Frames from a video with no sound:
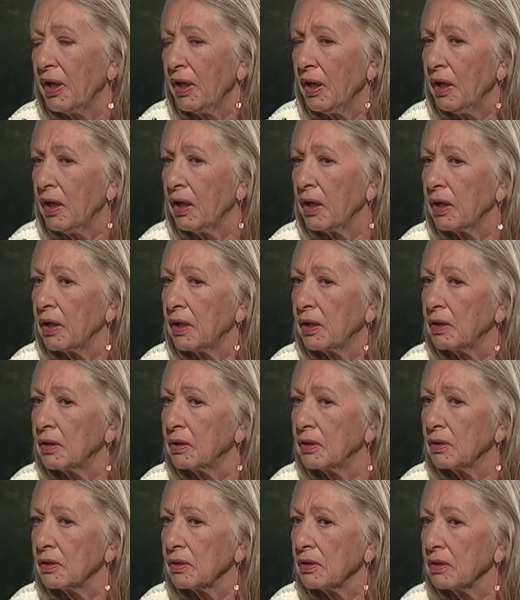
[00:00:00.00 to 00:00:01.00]

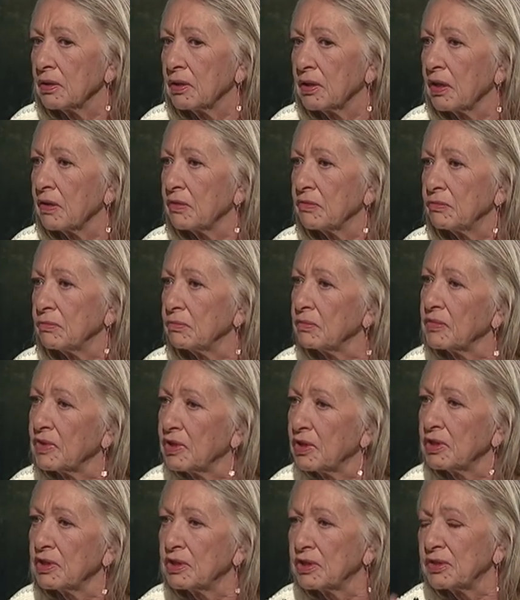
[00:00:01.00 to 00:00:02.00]
and they
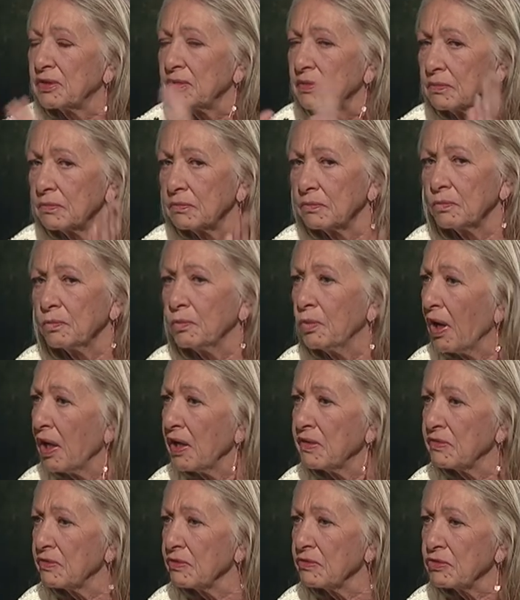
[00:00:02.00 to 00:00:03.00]
this
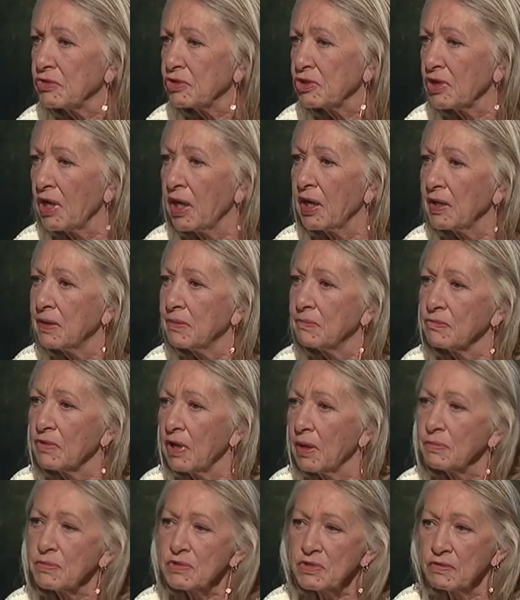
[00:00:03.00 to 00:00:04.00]
wave of shame
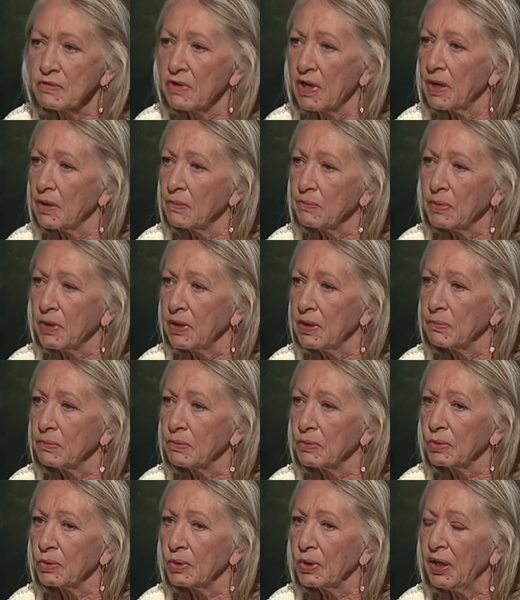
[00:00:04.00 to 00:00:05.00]
wraps around
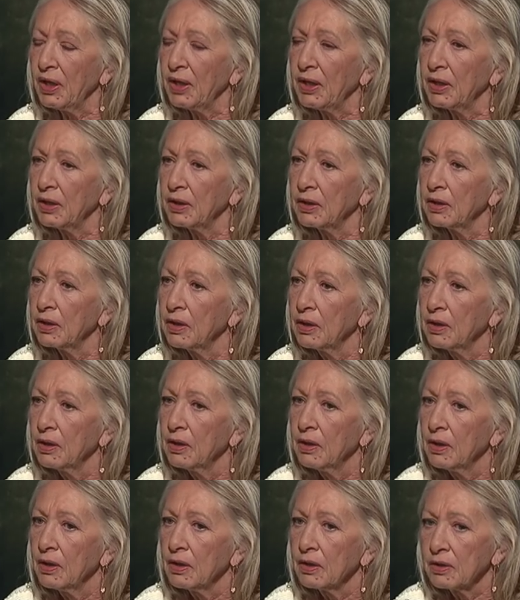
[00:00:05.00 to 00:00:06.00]
people, and
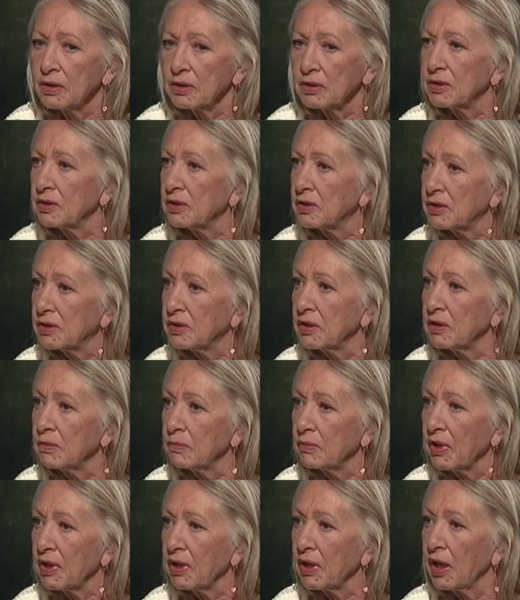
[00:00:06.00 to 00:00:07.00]
there's this
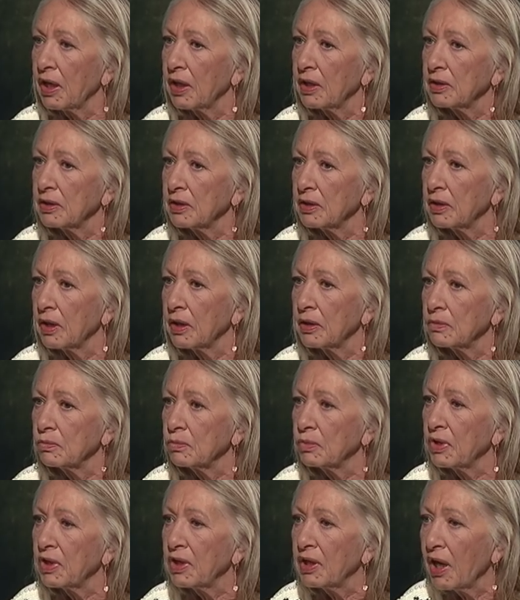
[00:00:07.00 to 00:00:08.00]
stigma that, you know,
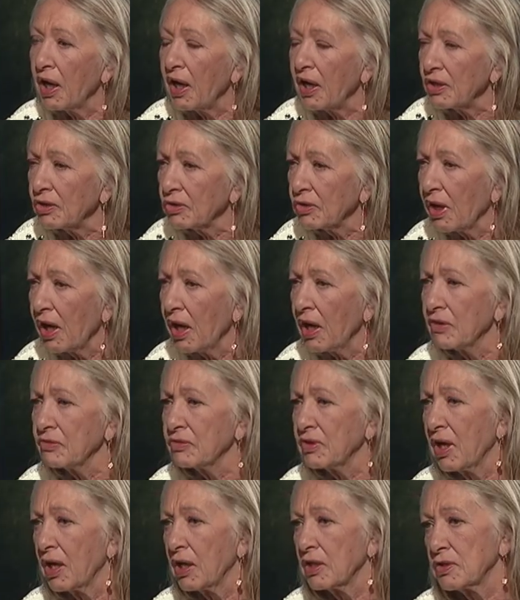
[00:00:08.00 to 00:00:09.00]
we can't look
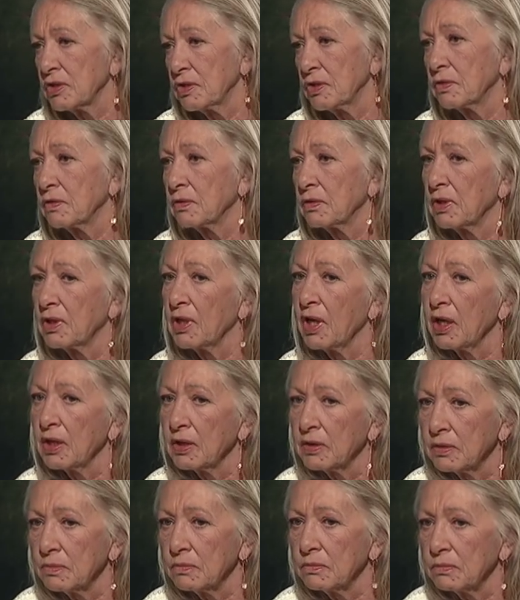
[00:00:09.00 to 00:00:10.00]
after our children.
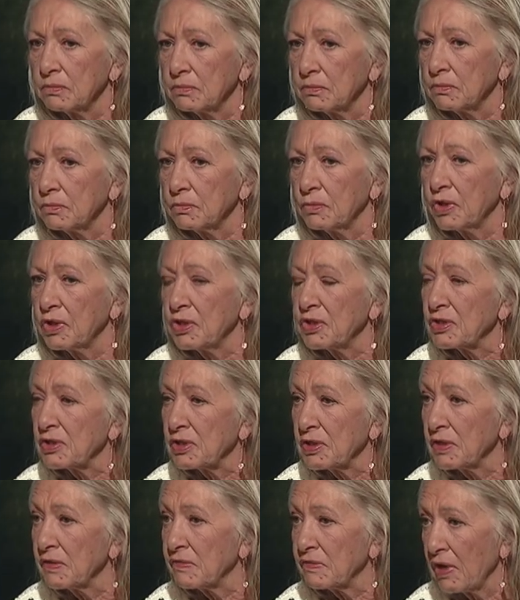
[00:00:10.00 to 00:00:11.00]
They we
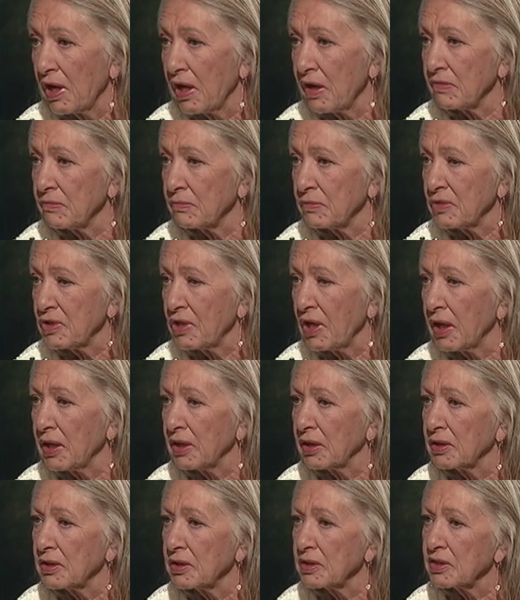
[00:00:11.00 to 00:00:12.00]
deserve to have them
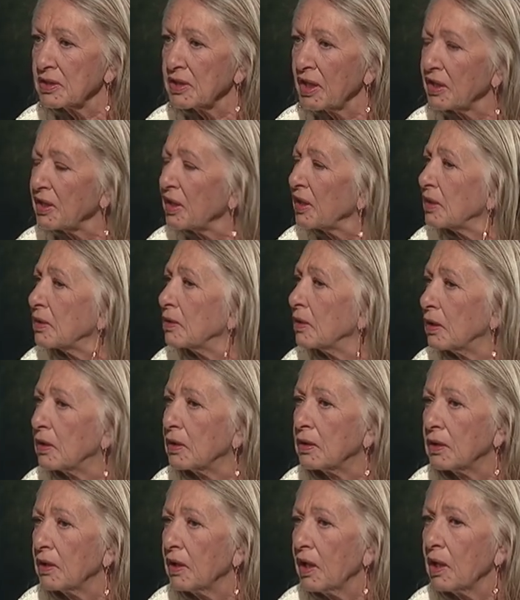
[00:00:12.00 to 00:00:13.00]
taken. So they mm.
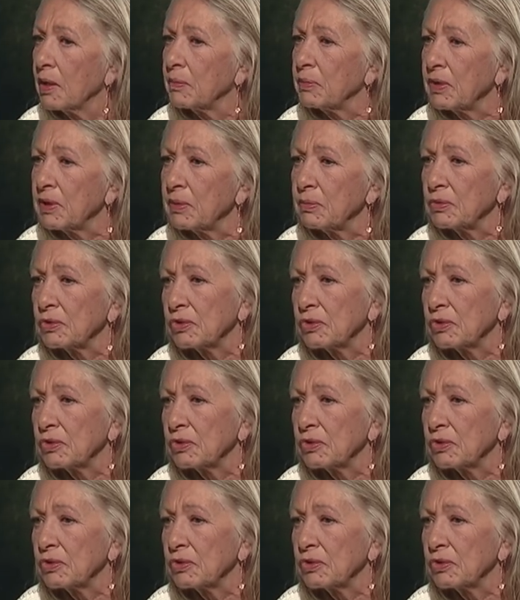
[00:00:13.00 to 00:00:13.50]
our people